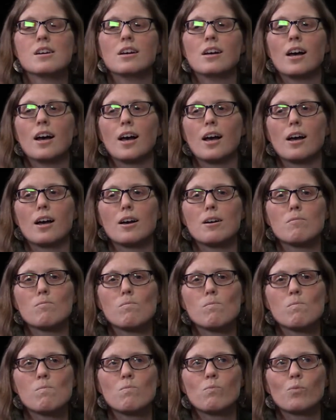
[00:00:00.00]

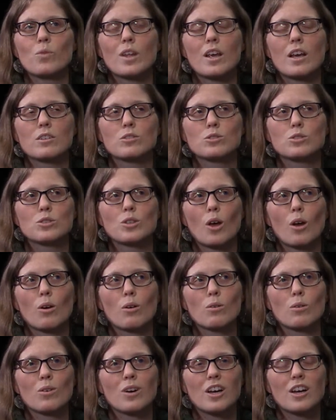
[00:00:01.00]
Um,
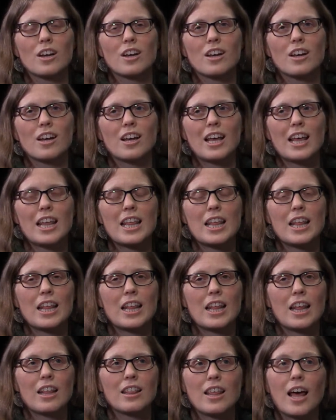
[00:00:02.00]
so
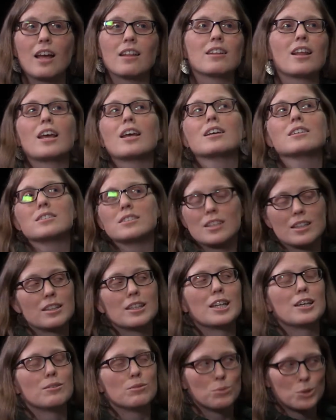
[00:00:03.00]
that legacy
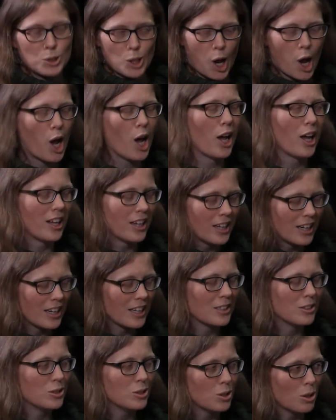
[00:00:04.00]
lives on
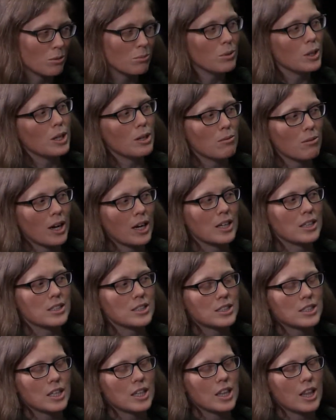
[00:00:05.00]
in so many ways
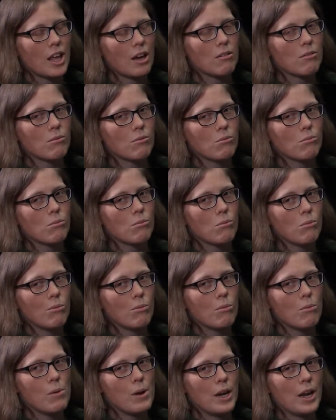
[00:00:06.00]
that
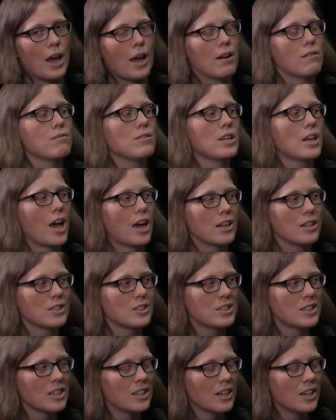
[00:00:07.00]
we have
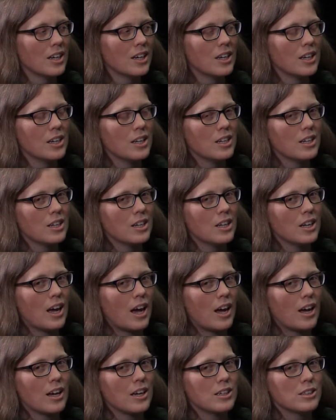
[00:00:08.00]
yet
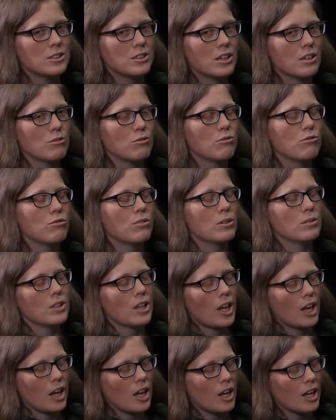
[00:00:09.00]
uh, to
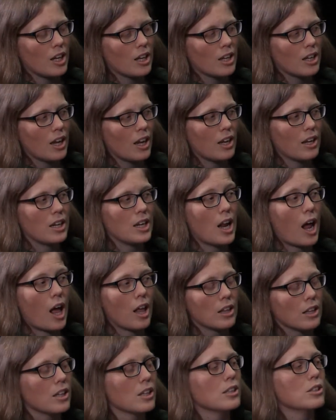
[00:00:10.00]
fully
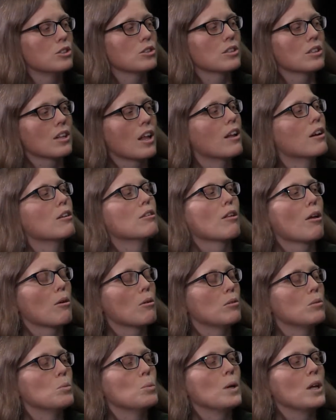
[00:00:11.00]
acknowledge, let
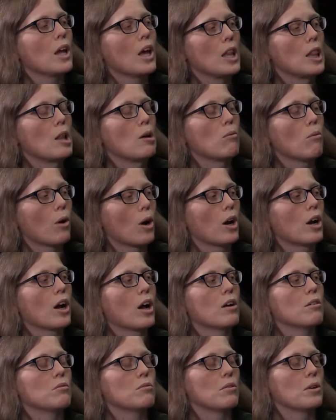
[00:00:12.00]
alone begin the work
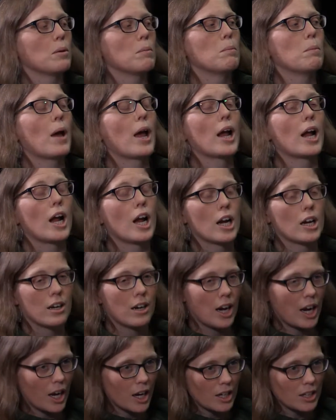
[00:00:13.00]
of
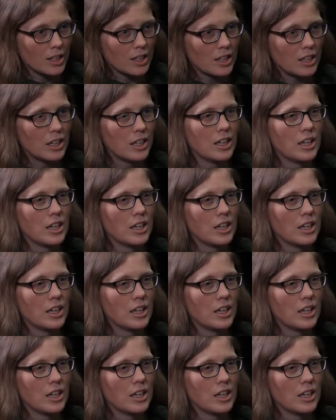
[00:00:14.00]
repairing